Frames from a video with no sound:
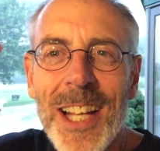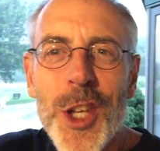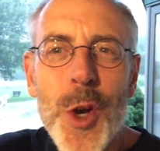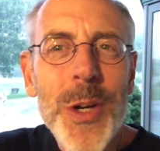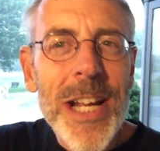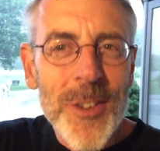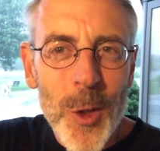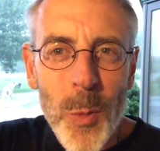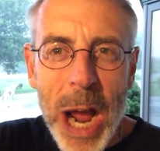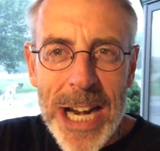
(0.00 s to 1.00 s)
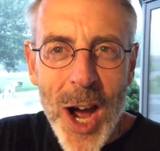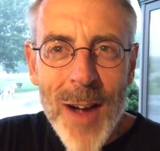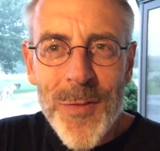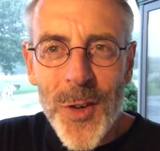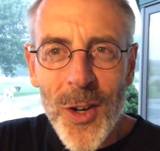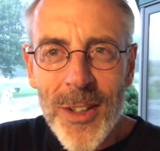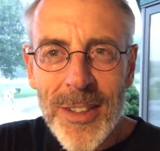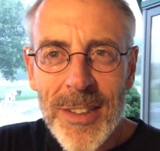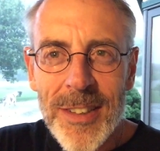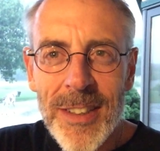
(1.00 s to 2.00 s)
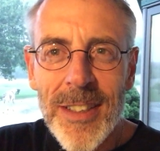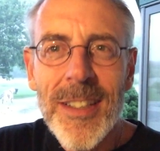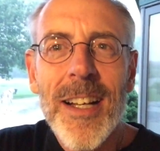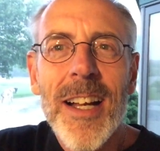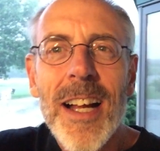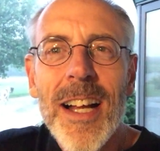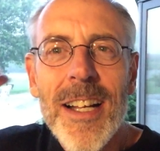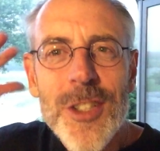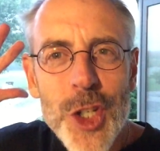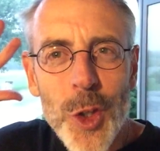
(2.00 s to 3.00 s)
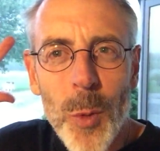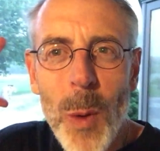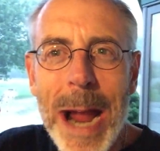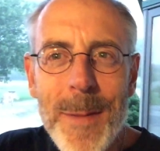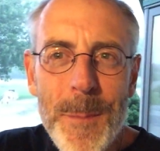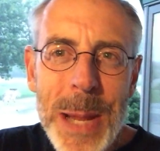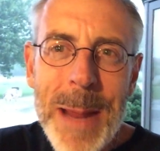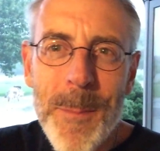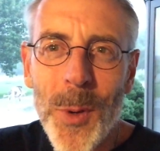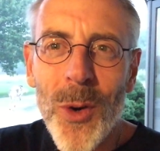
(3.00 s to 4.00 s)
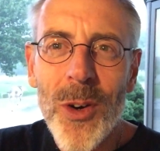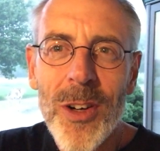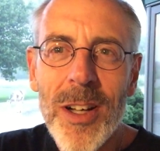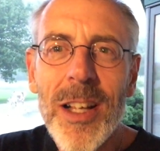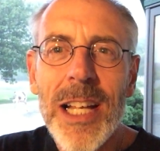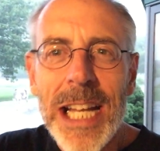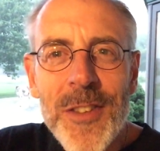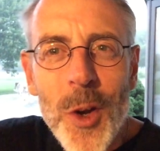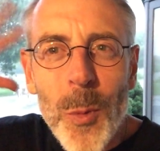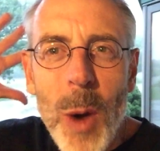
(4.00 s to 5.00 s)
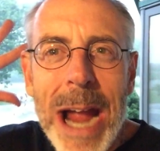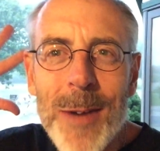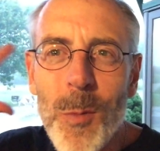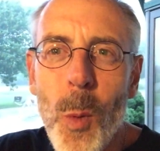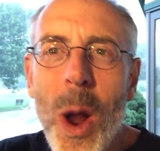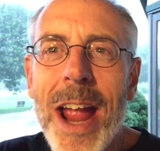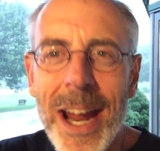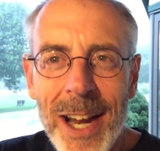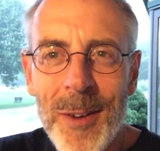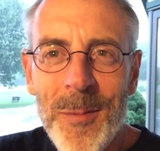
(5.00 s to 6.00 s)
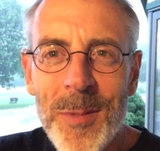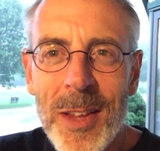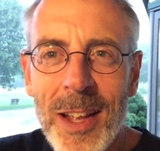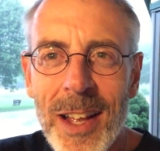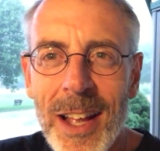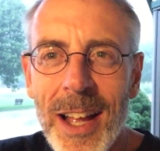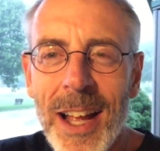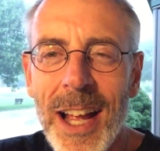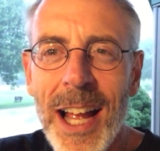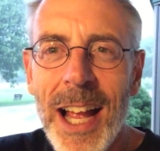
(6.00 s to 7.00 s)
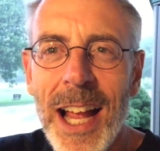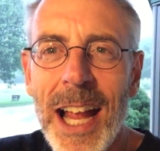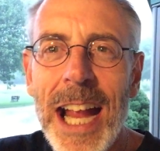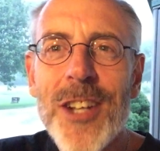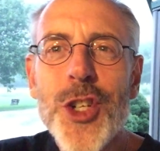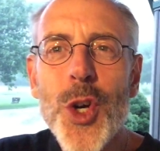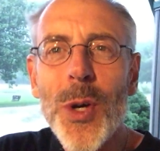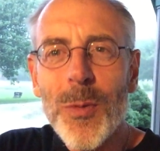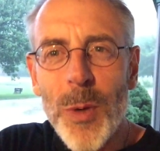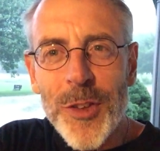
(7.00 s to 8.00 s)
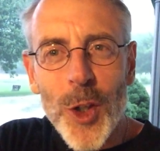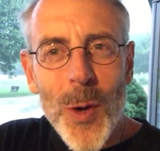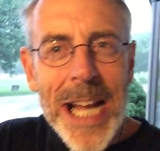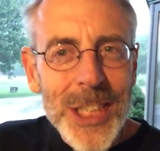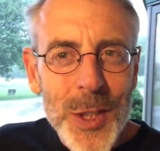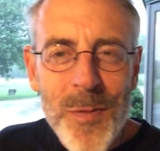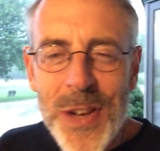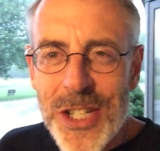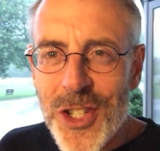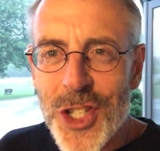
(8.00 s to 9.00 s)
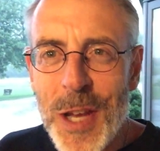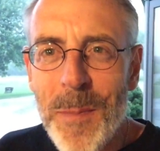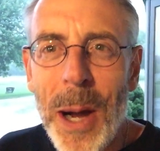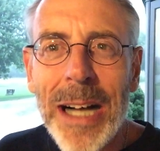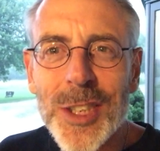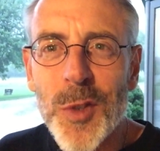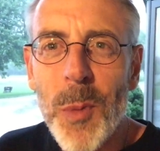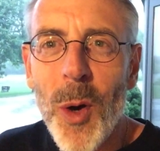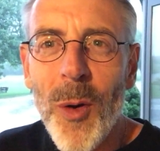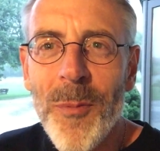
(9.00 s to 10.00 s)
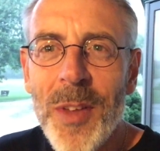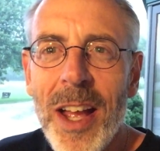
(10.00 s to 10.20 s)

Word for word: you get the right offer to the right people in the right way and do it with the greatest efficiency possible,